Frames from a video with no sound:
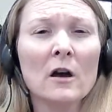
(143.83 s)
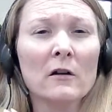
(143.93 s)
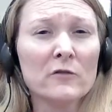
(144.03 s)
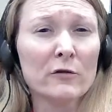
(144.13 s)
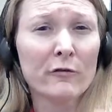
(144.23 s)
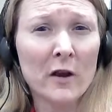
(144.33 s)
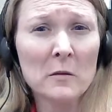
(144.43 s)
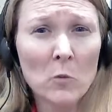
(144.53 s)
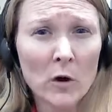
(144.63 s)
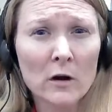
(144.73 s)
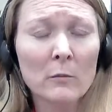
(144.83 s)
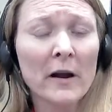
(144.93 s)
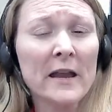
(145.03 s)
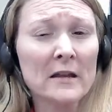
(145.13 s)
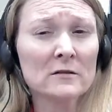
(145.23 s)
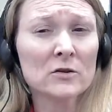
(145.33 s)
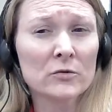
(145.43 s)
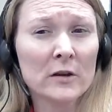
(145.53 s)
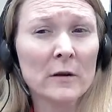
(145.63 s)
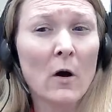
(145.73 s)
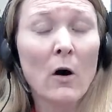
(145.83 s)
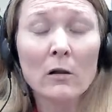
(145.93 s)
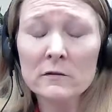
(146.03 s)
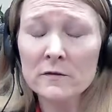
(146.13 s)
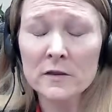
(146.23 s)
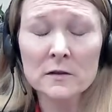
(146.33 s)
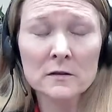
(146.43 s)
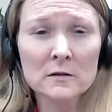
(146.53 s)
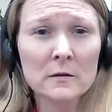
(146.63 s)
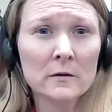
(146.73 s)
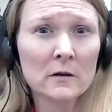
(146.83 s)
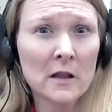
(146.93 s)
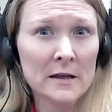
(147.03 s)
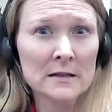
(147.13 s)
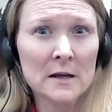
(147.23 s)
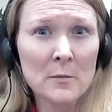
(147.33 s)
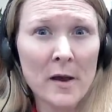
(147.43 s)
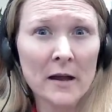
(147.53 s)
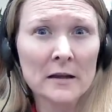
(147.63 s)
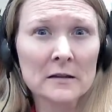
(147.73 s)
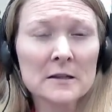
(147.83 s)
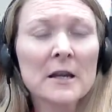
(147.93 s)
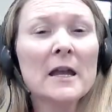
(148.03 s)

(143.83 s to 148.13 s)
of the framework by answering all of this client data packet